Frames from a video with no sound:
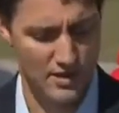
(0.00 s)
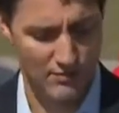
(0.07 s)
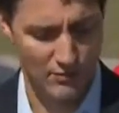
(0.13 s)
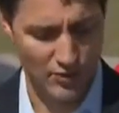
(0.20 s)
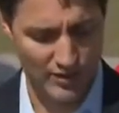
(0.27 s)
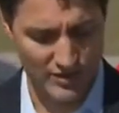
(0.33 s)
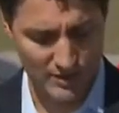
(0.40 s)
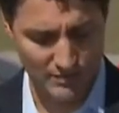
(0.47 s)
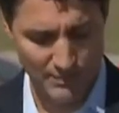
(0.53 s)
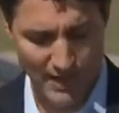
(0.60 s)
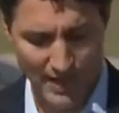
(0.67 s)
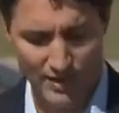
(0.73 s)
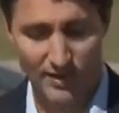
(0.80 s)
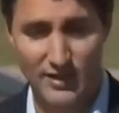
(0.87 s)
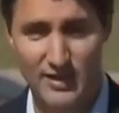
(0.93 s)

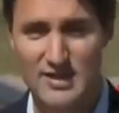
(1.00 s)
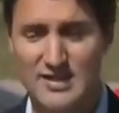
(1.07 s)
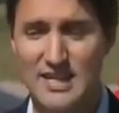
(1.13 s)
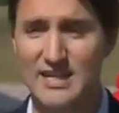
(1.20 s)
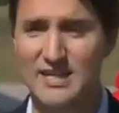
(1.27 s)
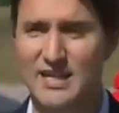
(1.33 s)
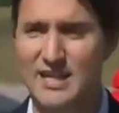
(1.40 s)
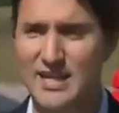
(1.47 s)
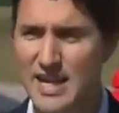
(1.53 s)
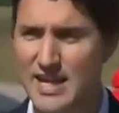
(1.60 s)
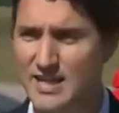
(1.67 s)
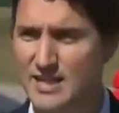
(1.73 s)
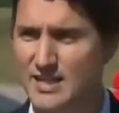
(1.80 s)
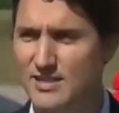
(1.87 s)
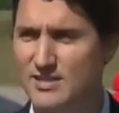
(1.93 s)
municipalities, and
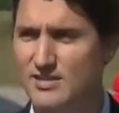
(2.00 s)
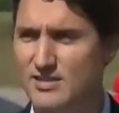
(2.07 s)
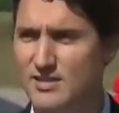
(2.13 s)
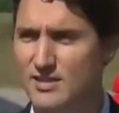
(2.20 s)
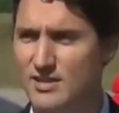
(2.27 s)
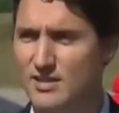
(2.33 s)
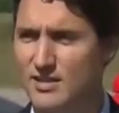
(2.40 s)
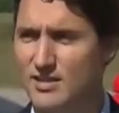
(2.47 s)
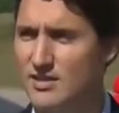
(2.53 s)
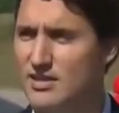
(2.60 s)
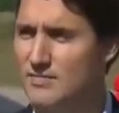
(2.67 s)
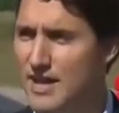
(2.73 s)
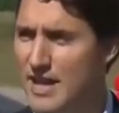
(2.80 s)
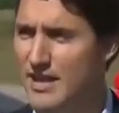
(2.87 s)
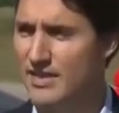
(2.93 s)
Canadians
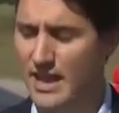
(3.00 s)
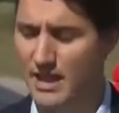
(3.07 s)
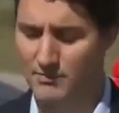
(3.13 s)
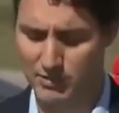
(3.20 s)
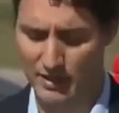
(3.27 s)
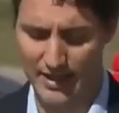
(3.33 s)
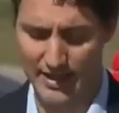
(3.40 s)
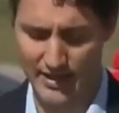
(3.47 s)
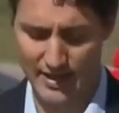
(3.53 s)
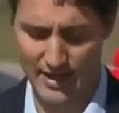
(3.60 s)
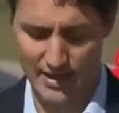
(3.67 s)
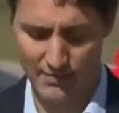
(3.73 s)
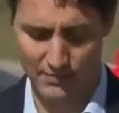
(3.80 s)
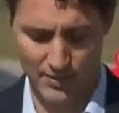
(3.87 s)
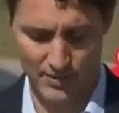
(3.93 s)
to make that plan
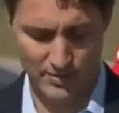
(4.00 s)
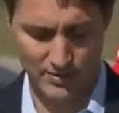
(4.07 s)
happen.